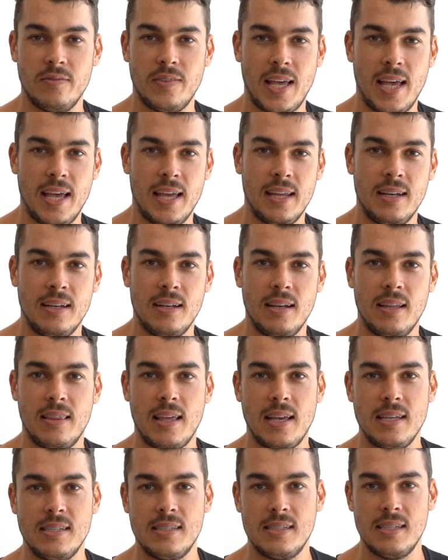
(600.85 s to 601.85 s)
van,
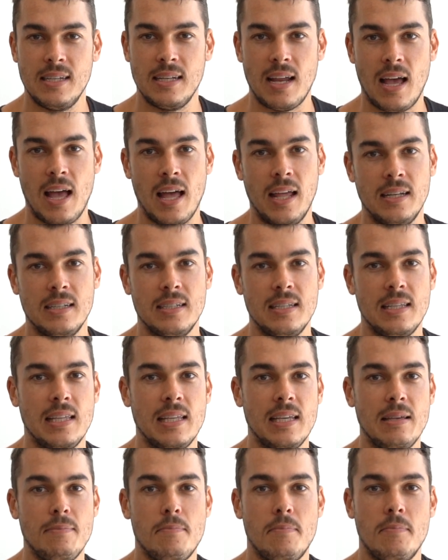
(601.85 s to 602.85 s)
they sit under
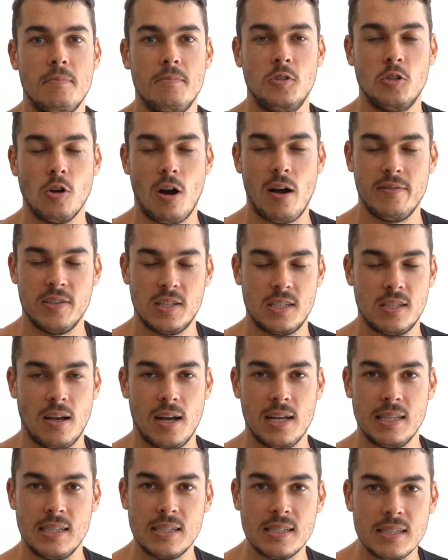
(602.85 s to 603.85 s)
the driver's
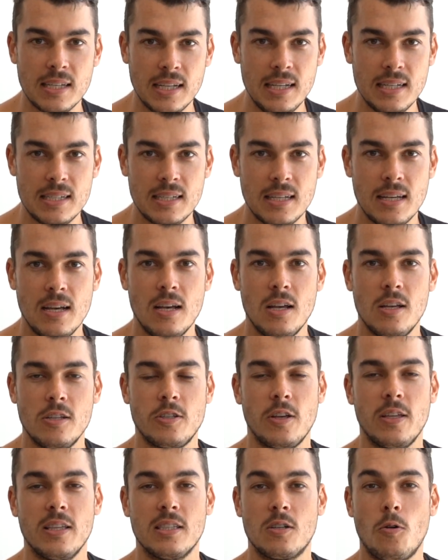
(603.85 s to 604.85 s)
side seat,
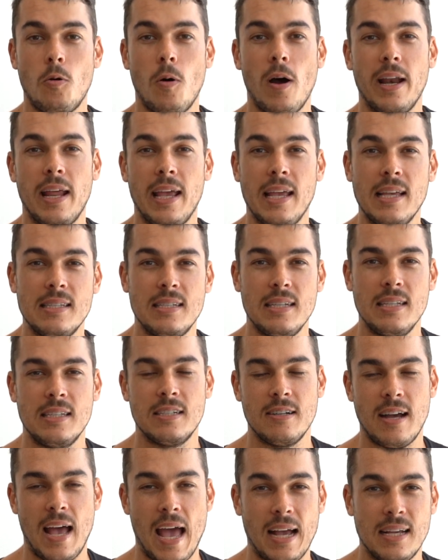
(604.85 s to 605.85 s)
so it's quite easy
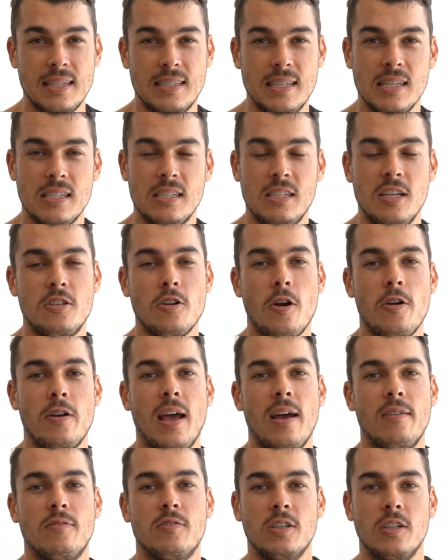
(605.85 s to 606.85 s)
to access. You don't
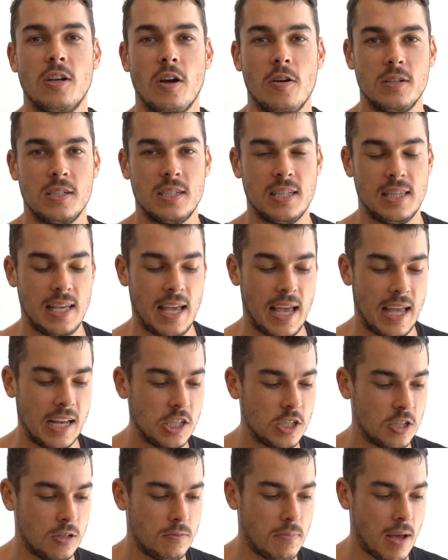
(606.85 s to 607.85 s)
have to go into the
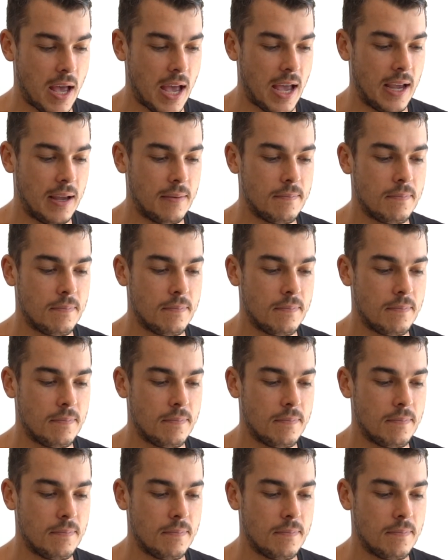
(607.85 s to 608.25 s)
engine bay.